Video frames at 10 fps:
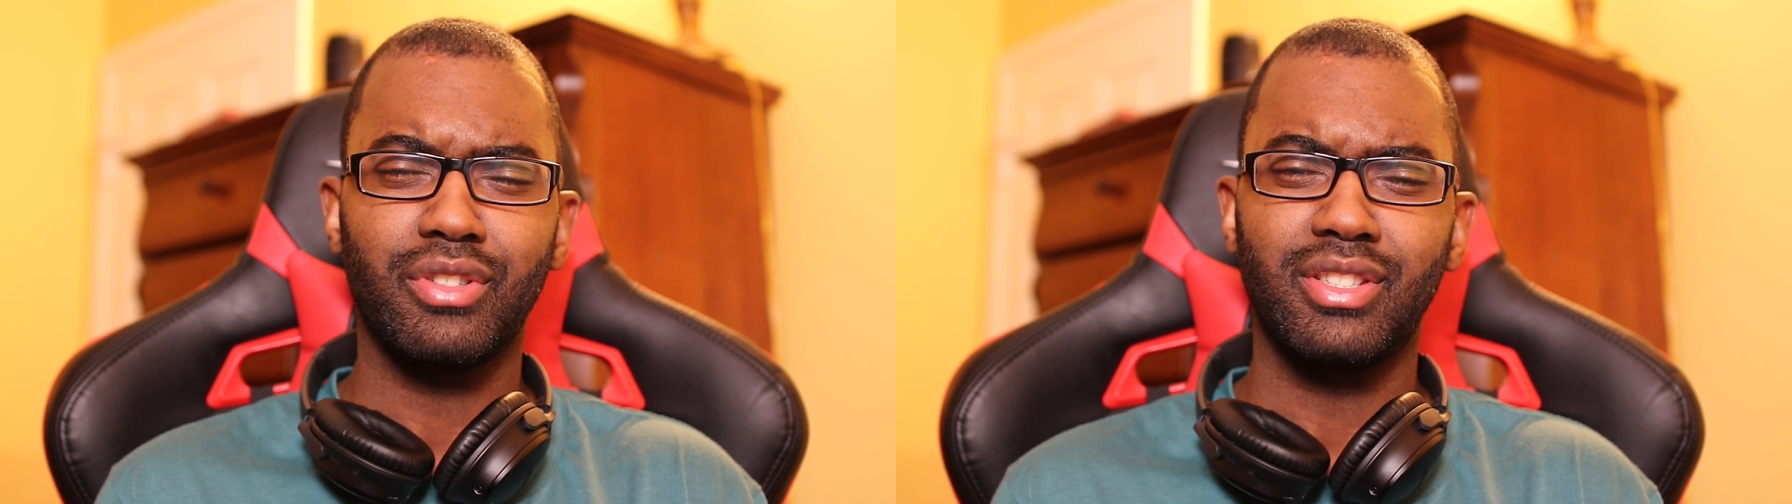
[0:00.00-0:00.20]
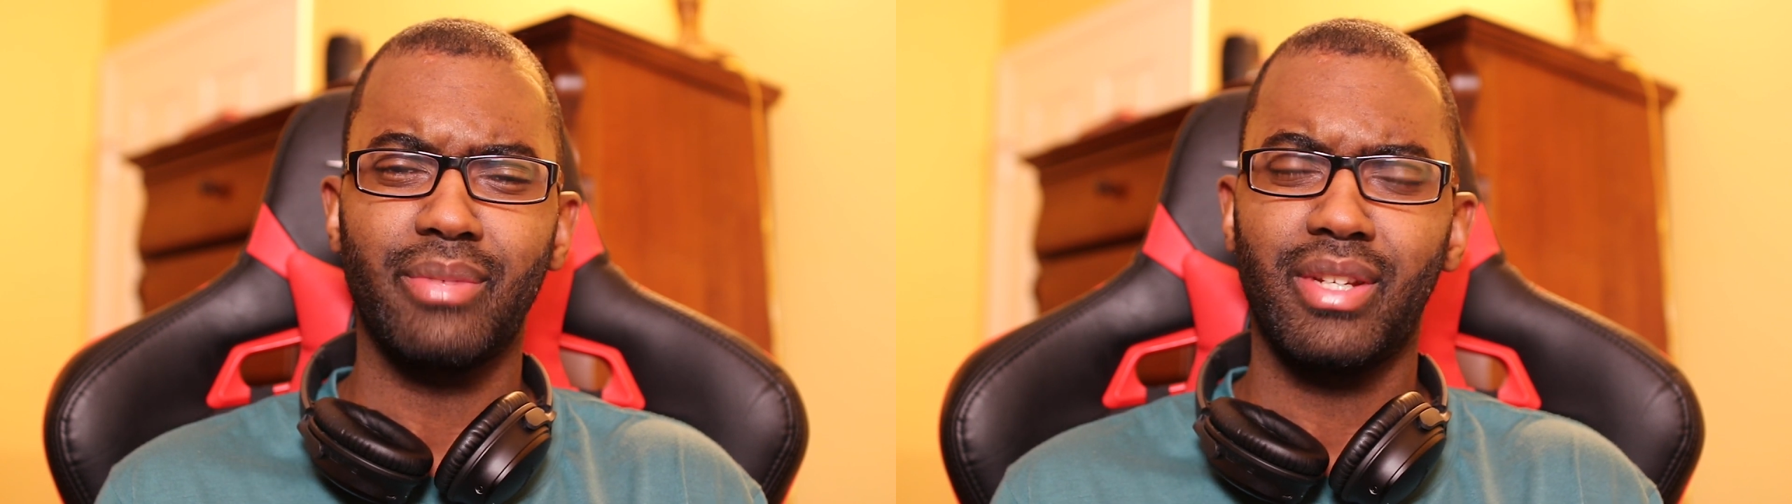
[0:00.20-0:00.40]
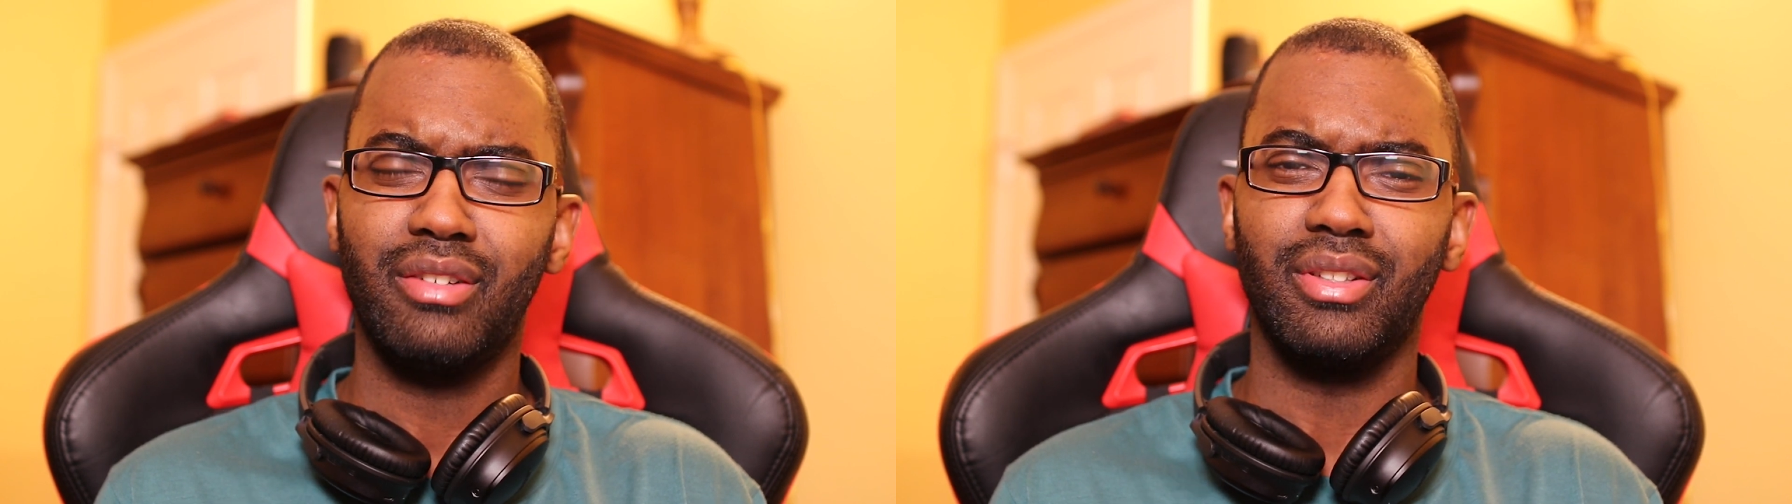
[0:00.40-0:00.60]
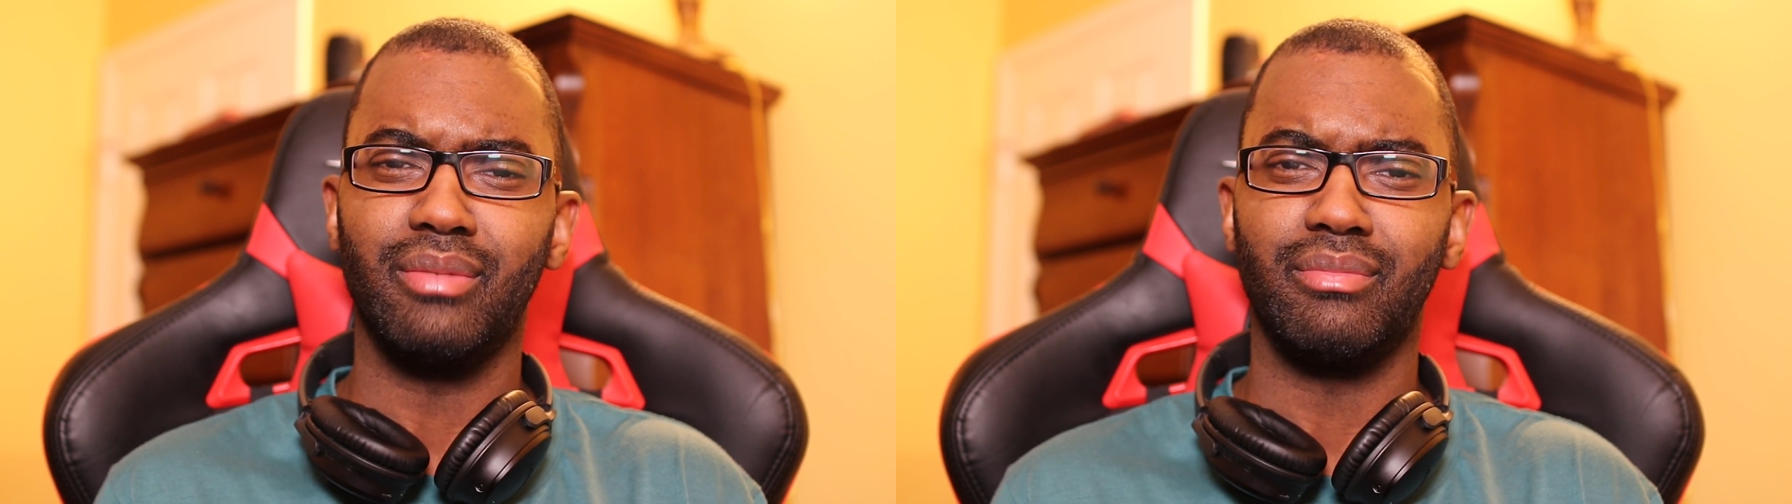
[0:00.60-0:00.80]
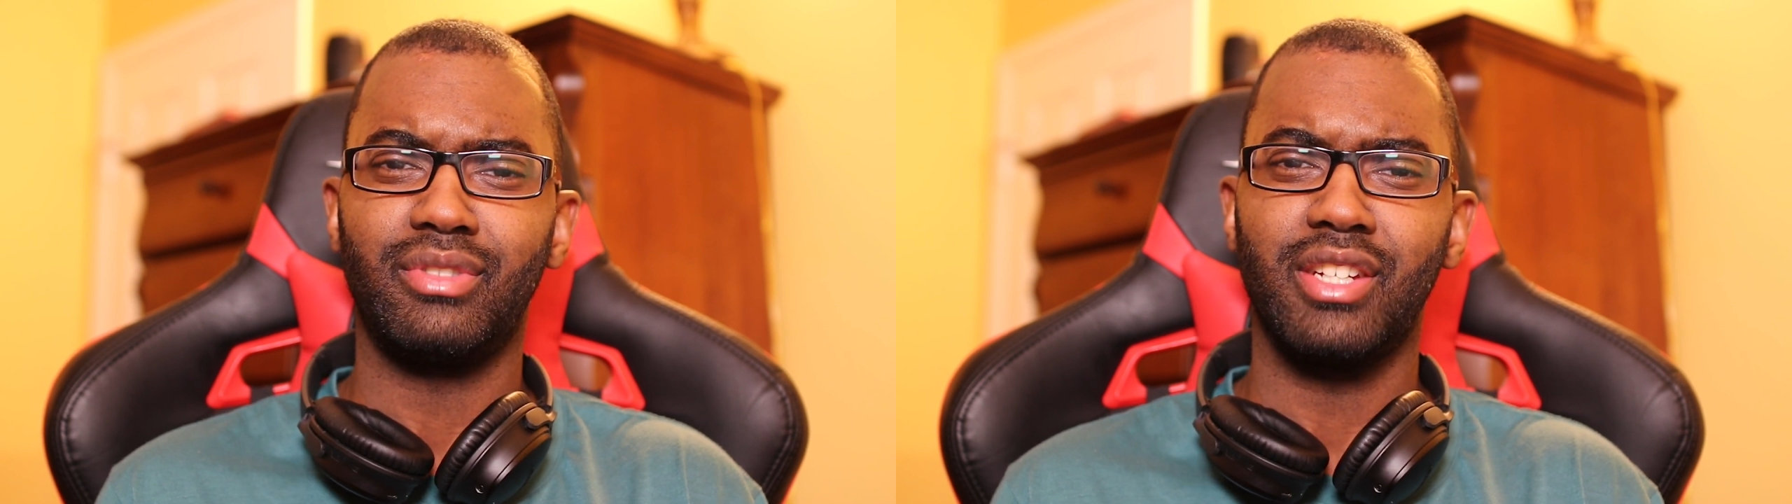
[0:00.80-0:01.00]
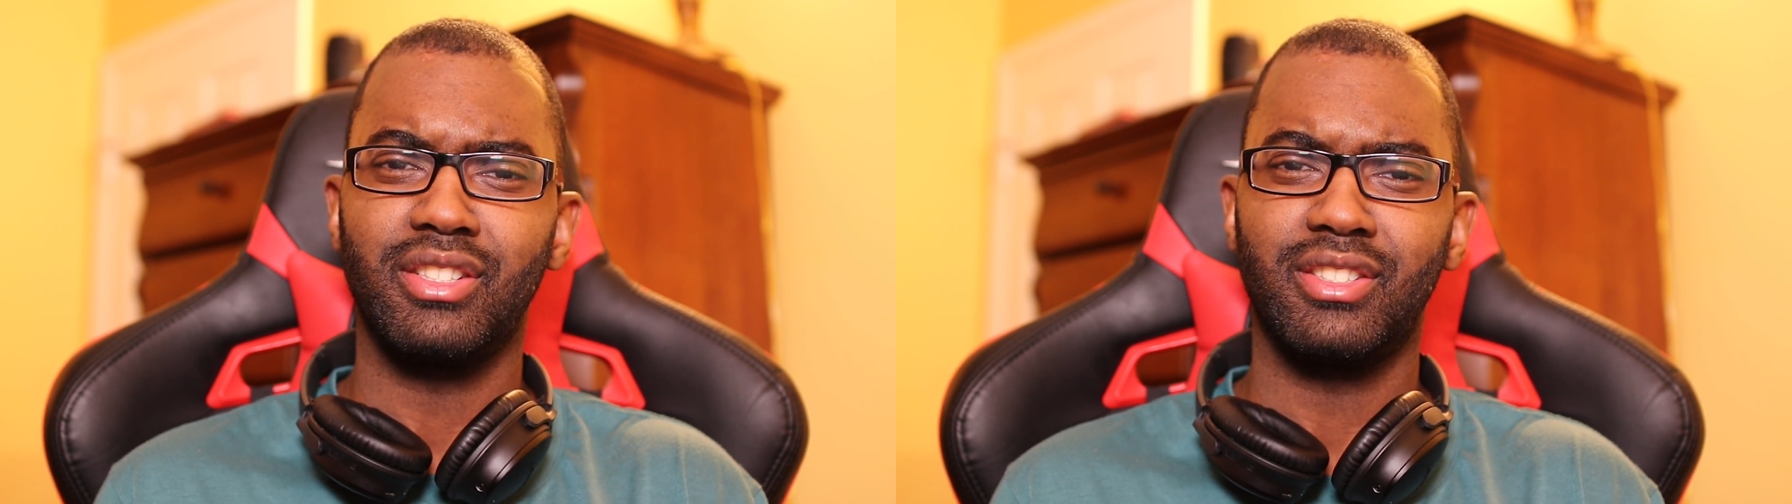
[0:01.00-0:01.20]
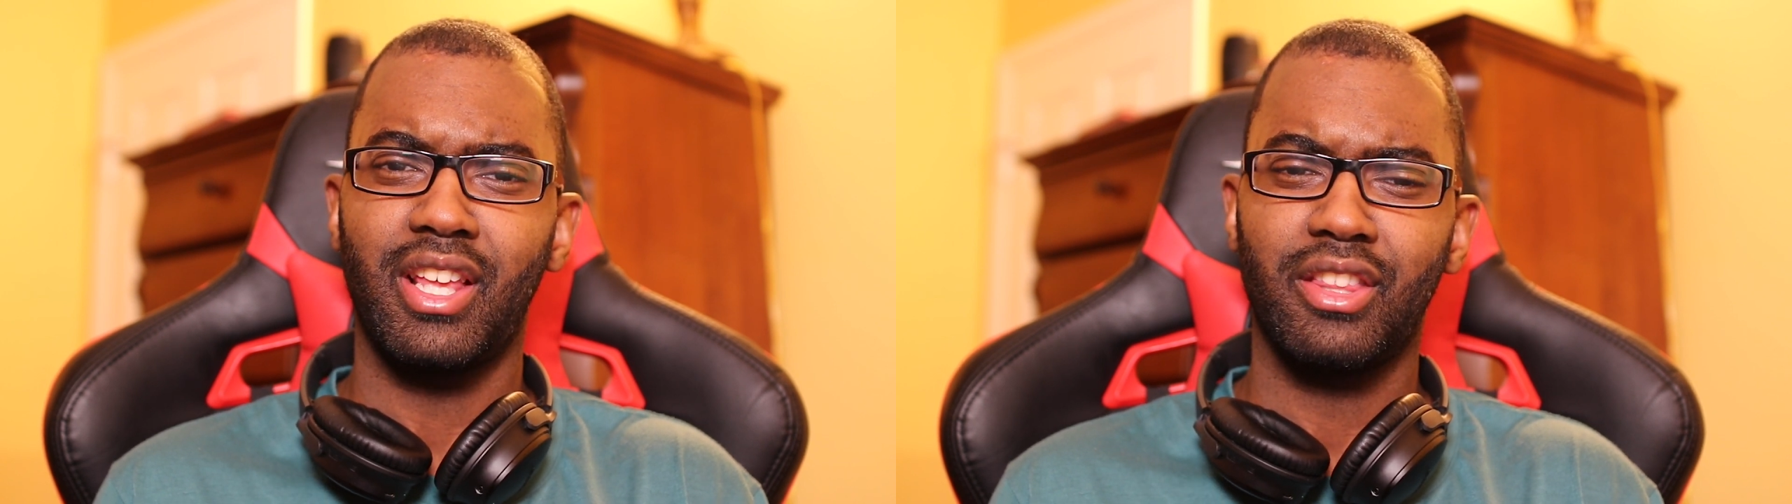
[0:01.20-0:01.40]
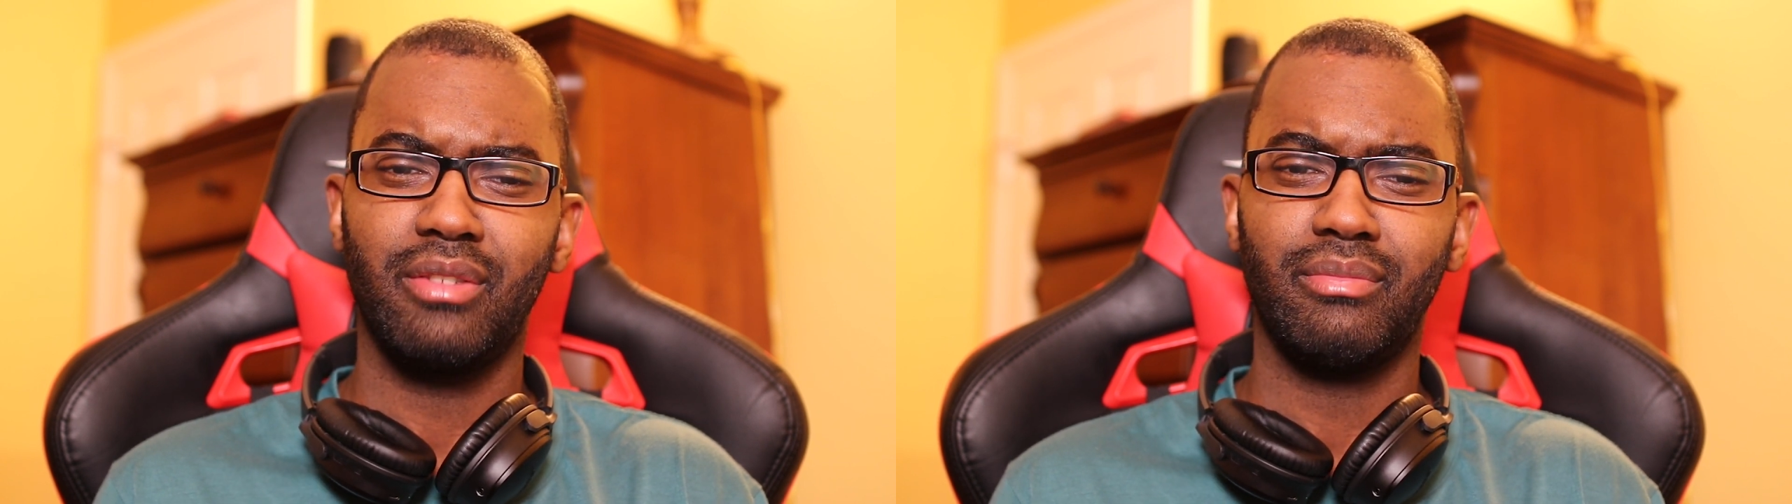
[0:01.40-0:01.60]
what's his name, killed him? Jason
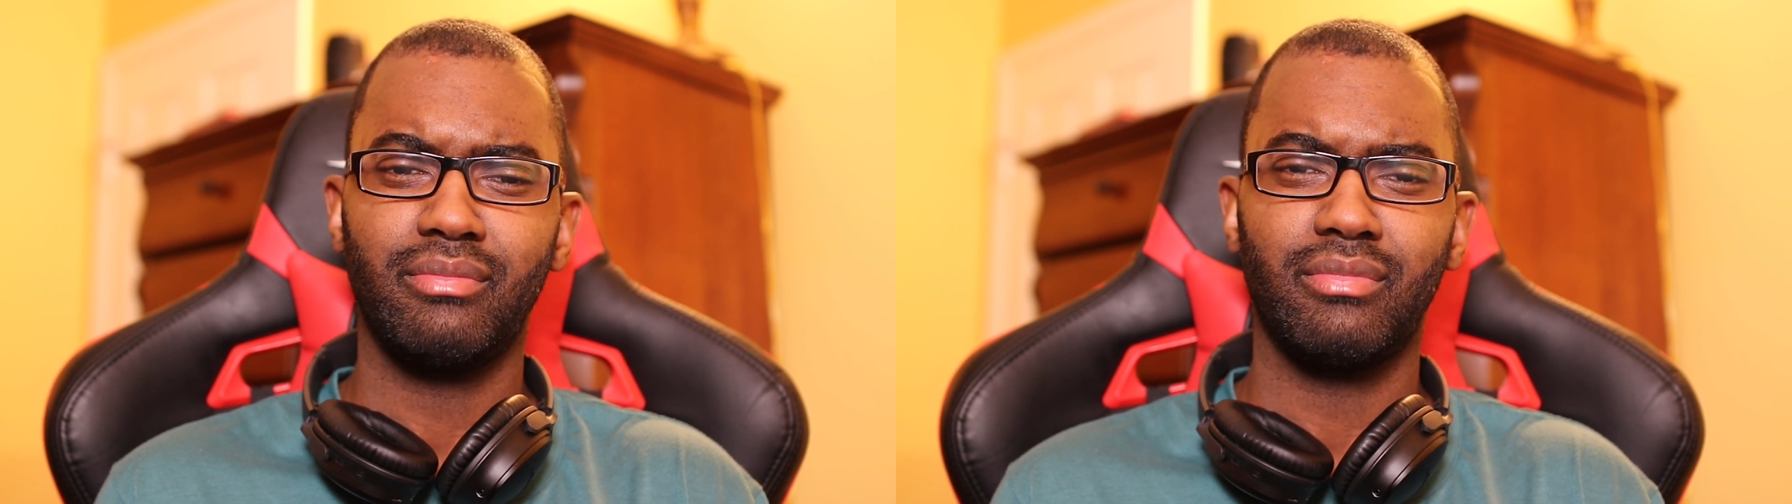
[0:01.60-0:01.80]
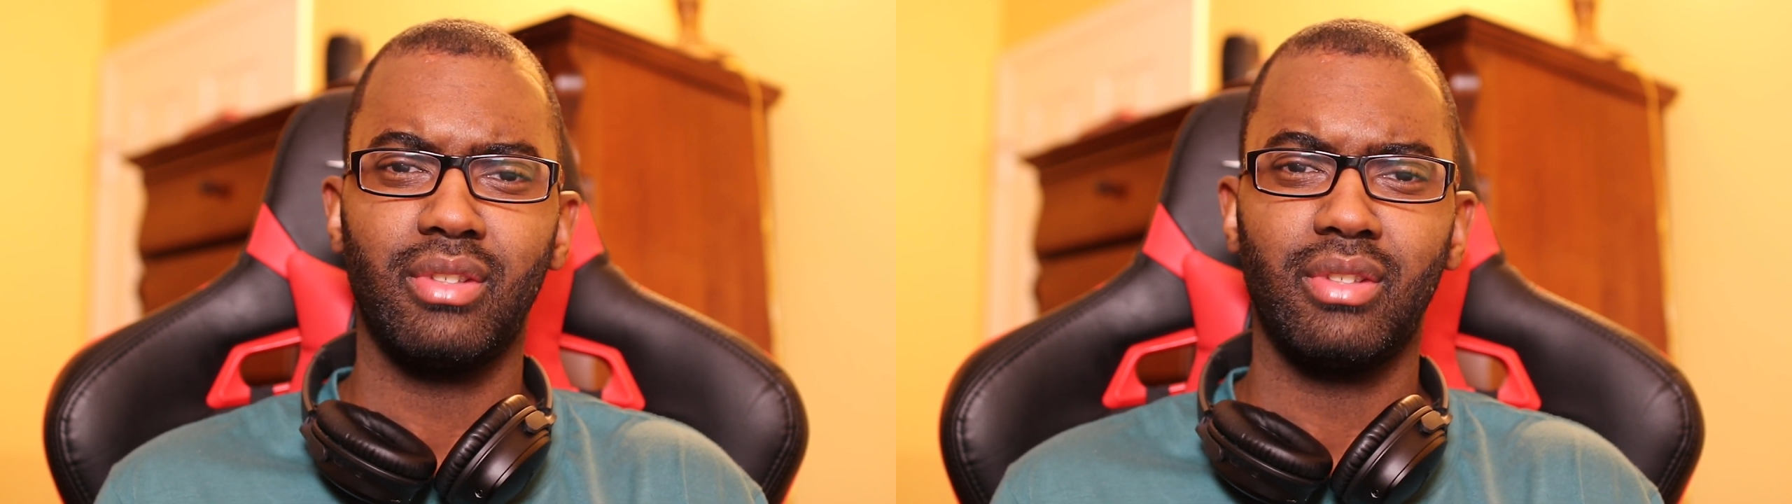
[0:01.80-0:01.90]
Statham?